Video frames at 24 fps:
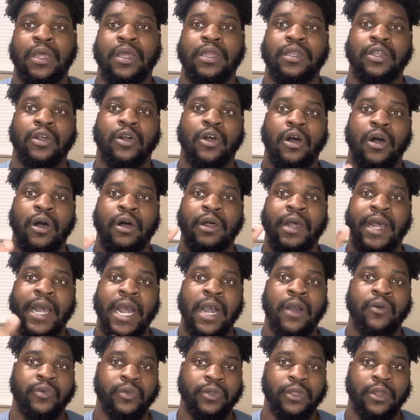They're all 1
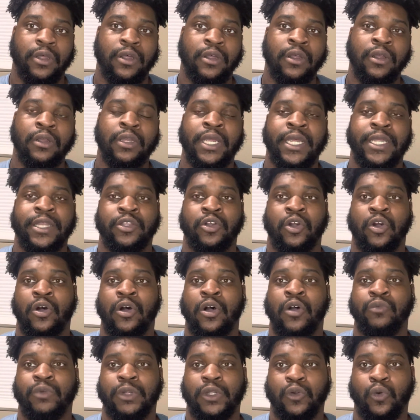hour long, and they're
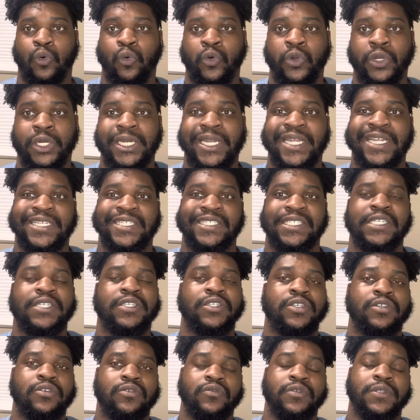all recorded and sent
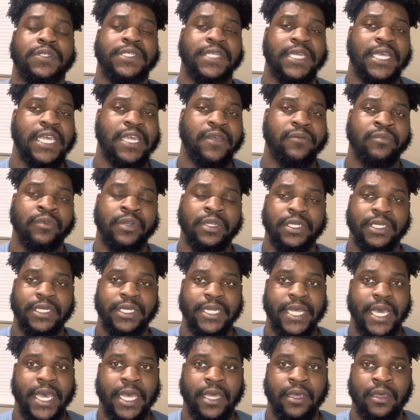to you same
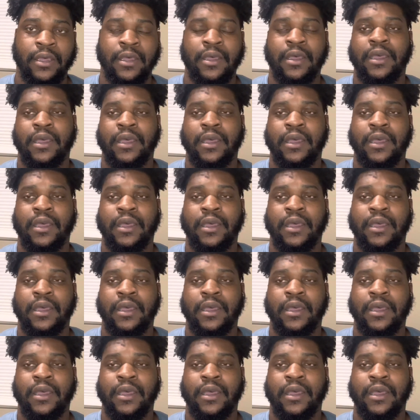day.